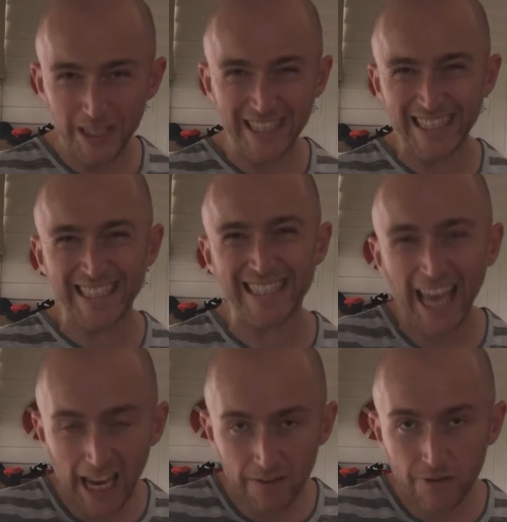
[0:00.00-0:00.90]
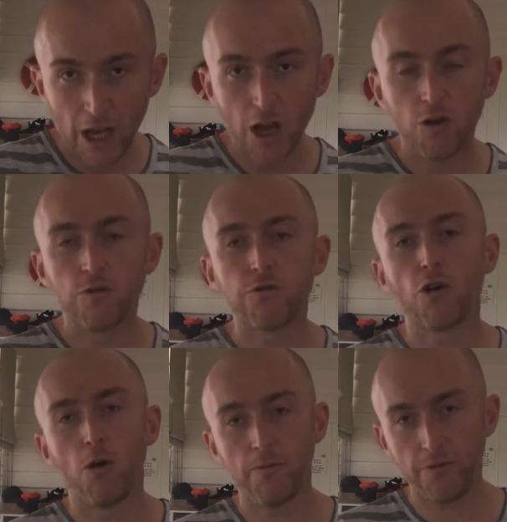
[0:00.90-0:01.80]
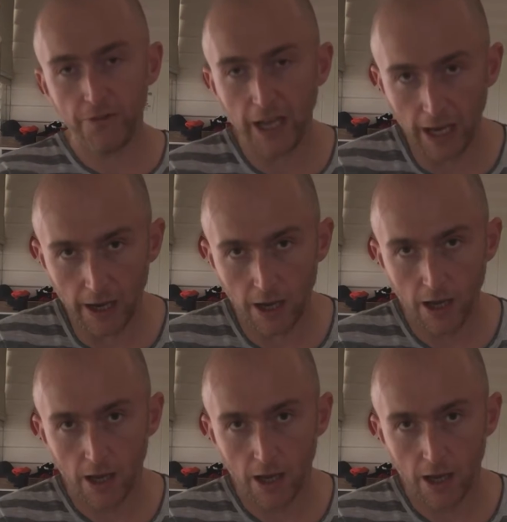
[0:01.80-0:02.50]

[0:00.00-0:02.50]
safe from fear,